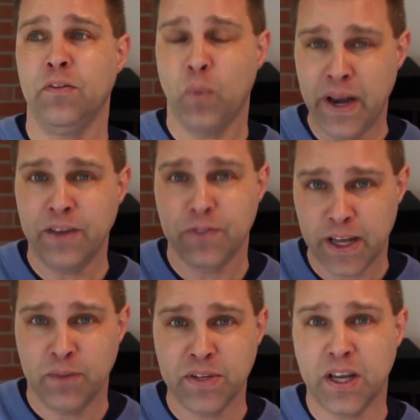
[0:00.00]
waiting for
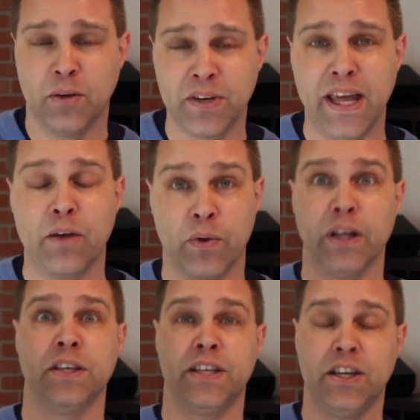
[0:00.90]
them to come to that
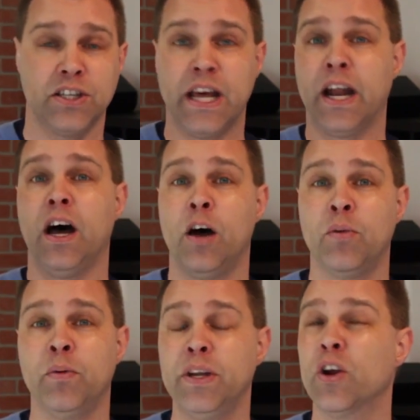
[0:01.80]
realization, that aha
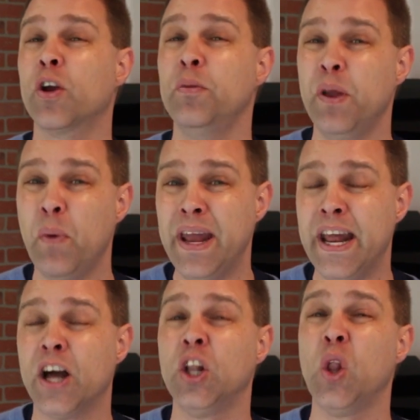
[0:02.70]
moment, you're going to be
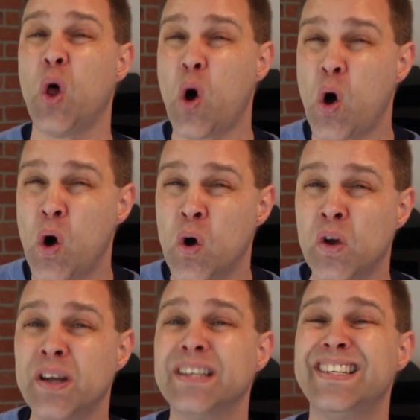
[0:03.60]
waiting a
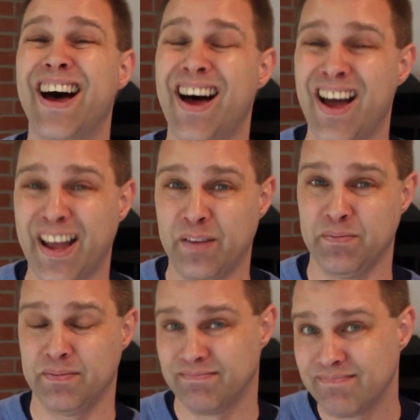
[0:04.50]
long time.
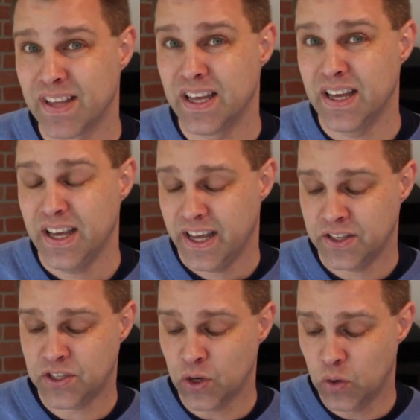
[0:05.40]

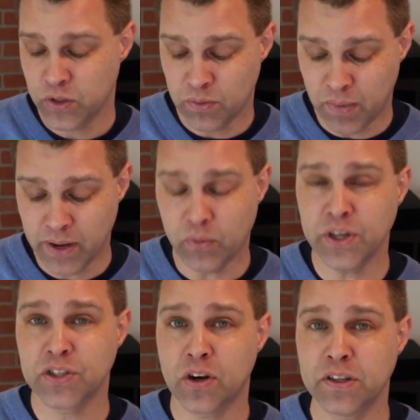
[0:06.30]
And so you might
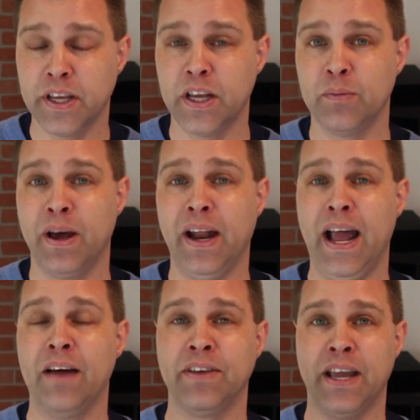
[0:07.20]
want to start thinking about
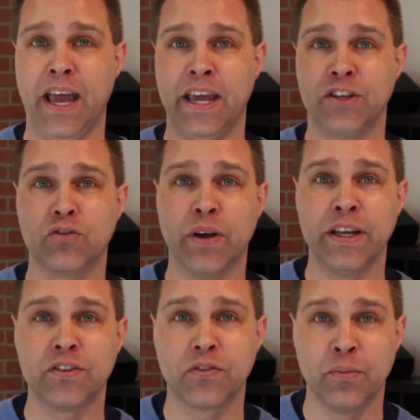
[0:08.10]
having a
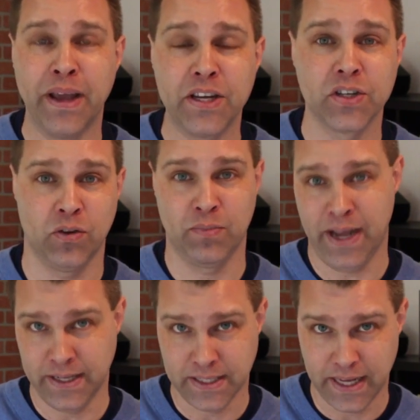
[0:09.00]
transformational
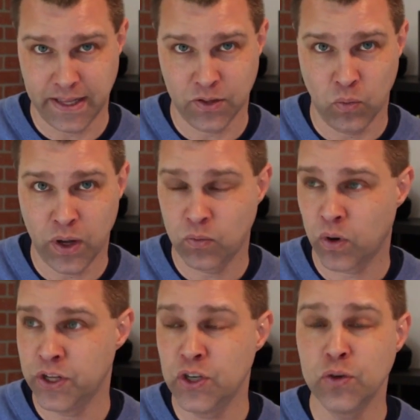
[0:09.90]
mindset, the one
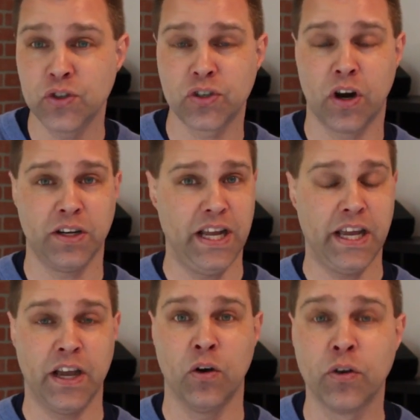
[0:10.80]
where you start
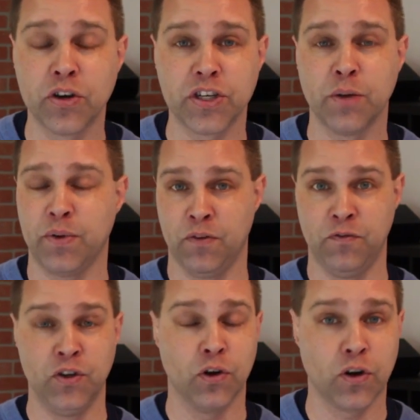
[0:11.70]
taking ownership
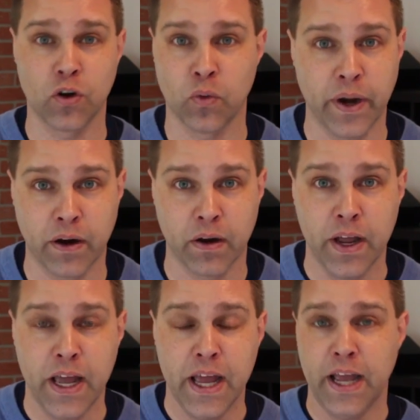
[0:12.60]
of your career,
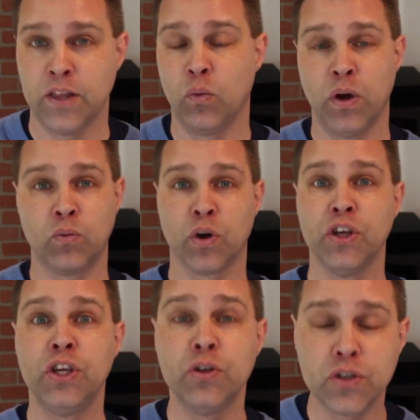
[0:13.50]
and the one where
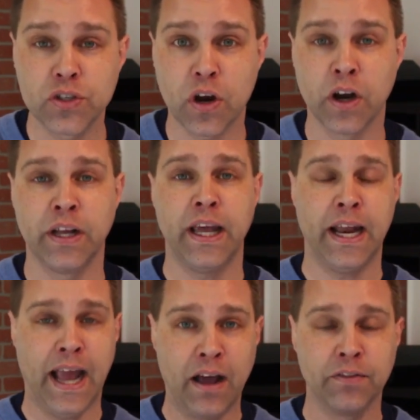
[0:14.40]
you start
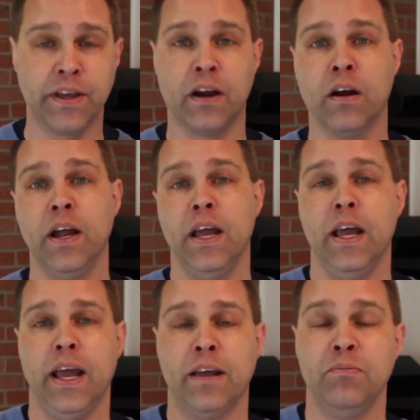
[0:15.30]
getting out there
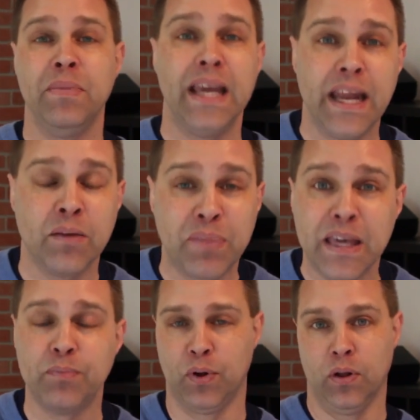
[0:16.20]
and meeting
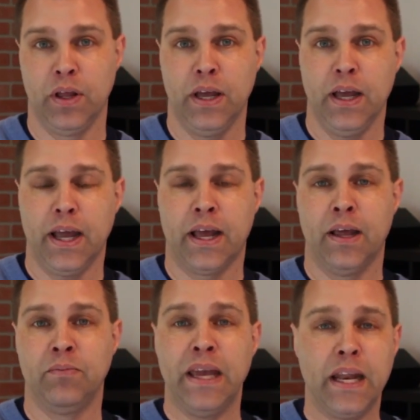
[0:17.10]
people.
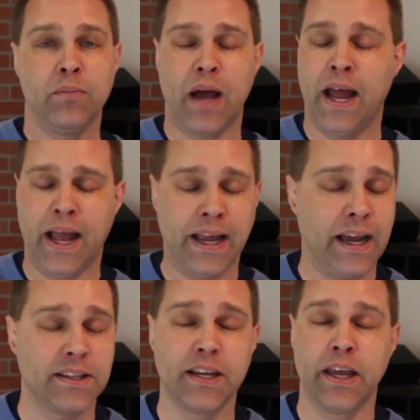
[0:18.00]
I
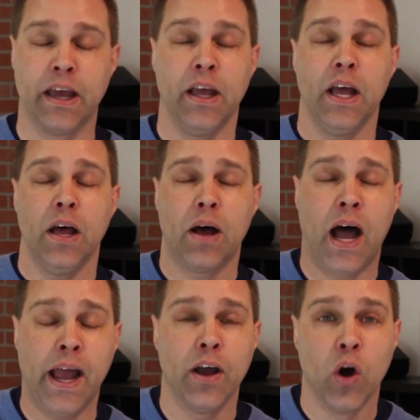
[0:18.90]
got to tell you,
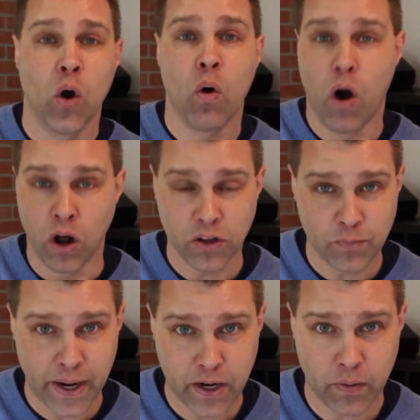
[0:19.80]
I owe all of
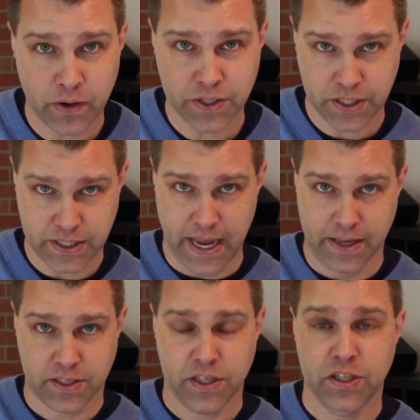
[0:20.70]
my career
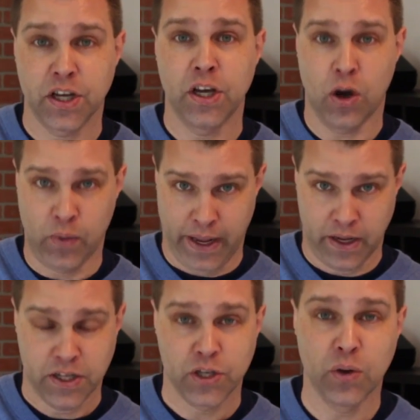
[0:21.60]
success to
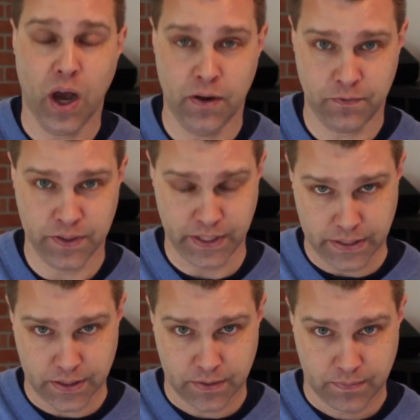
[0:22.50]
going to
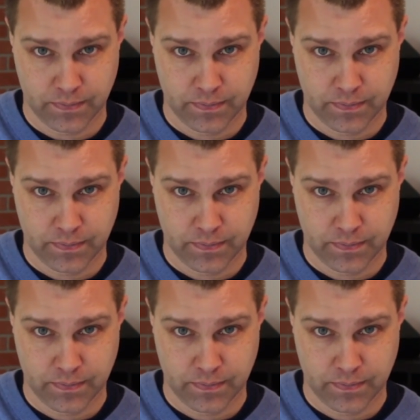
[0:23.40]
conferences.